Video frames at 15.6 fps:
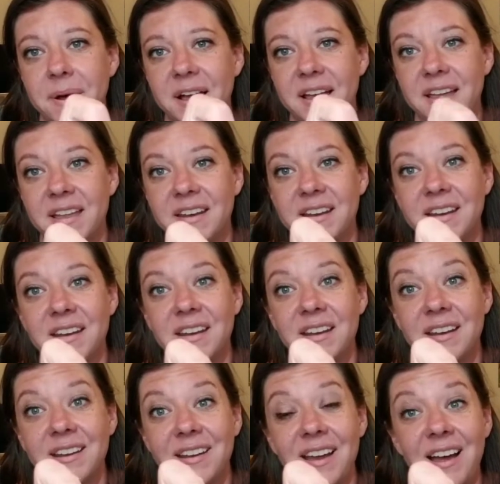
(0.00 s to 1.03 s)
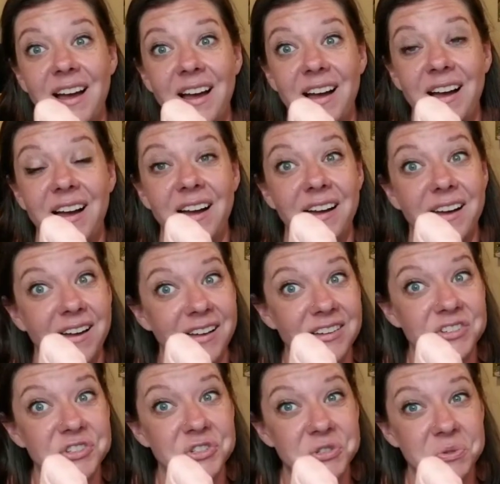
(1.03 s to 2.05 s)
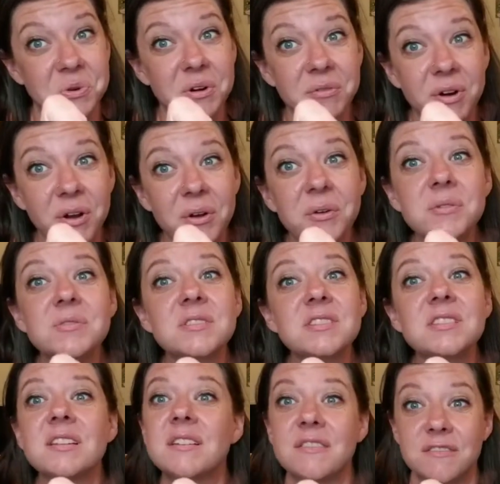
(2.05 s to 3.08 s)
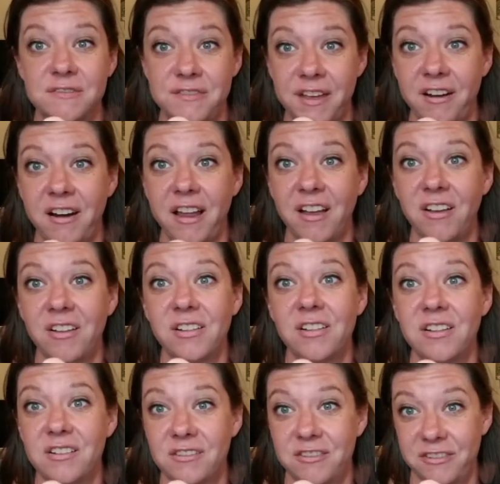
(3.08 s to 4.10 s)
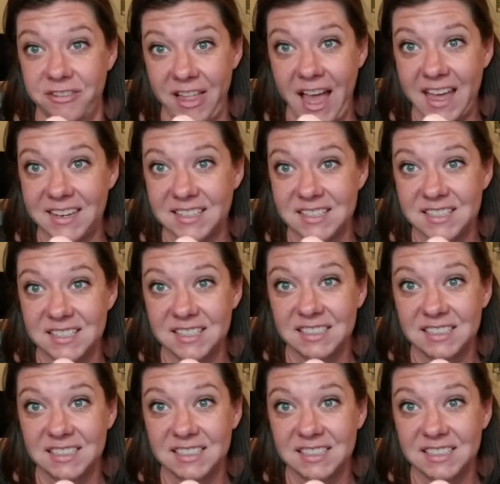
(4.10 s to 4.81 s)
But short rows, fair isle, flat.